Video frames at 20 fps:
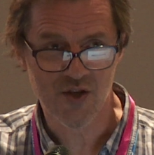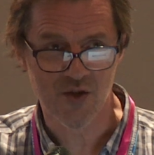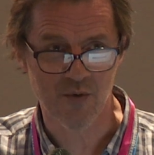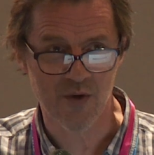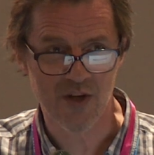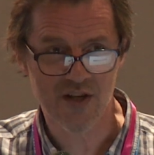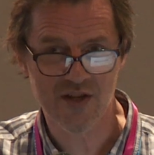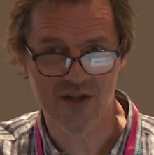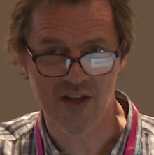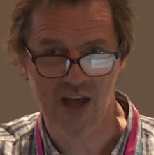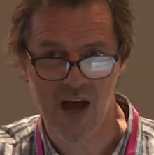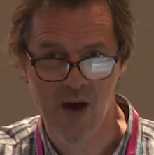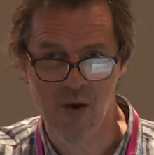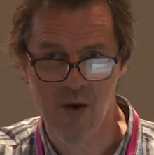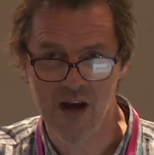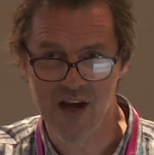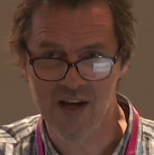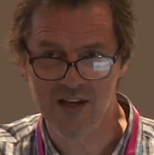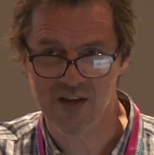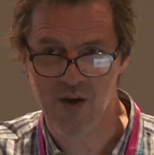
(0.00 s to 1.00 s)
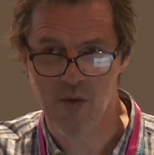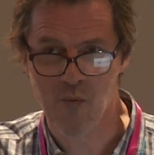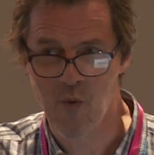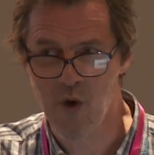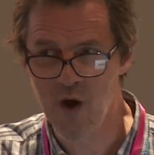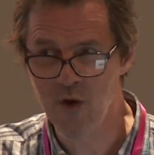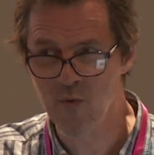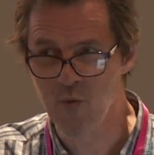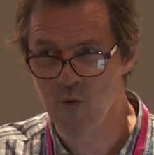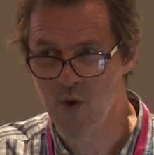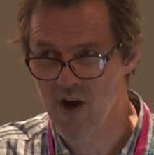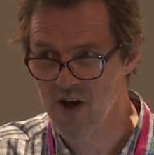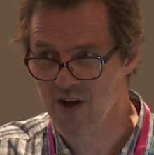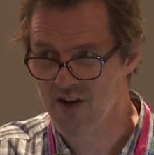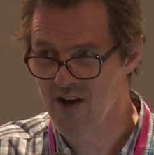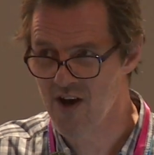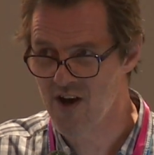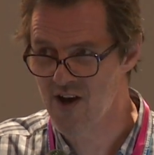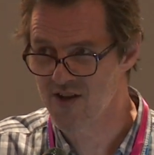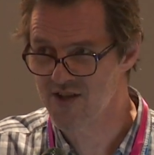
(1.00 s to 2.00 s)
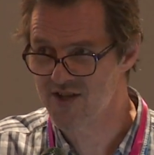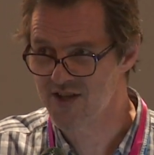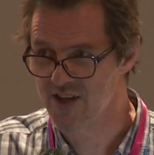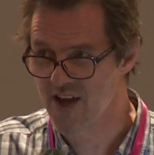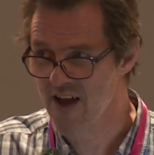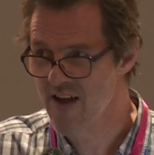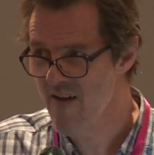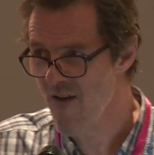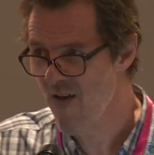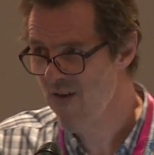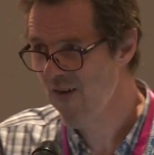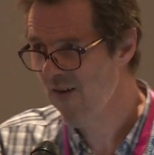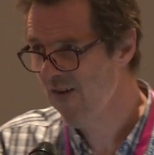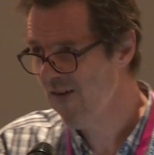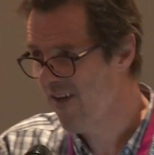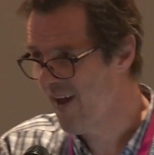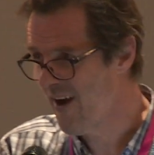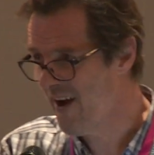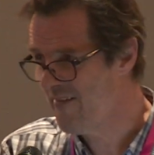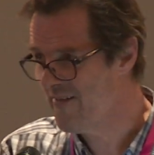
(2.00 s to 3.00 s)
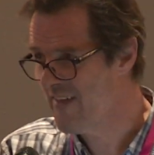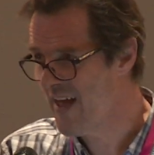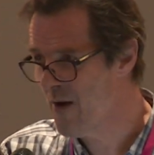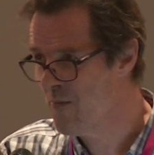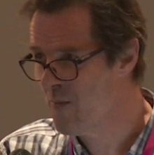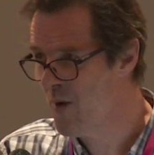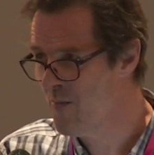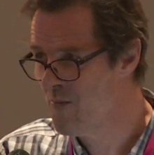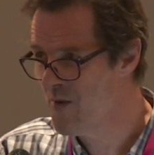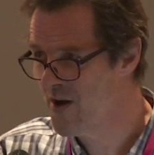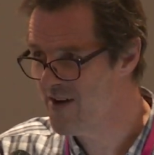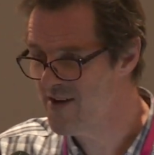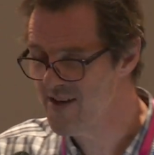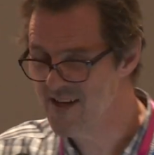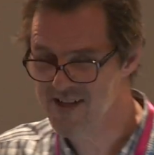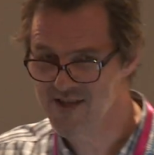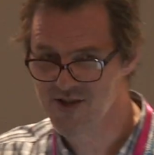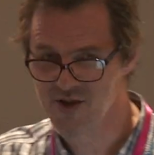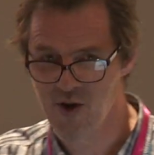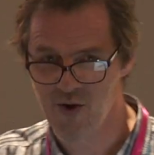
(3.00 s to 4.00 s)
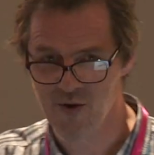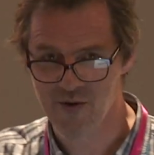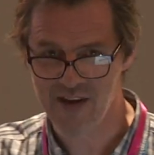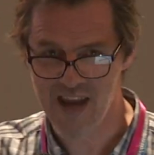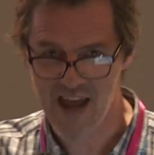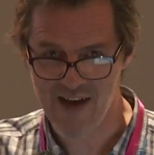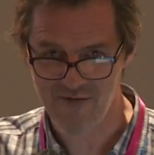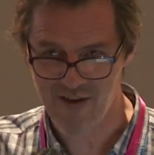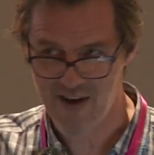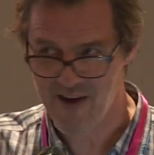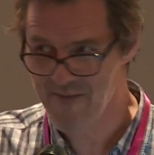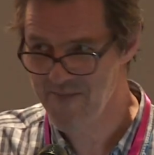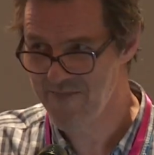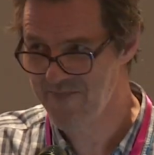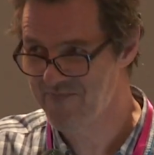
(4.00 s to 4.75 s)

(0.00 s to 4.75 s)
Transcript: To which there is a one-word answer, and that one word is not never.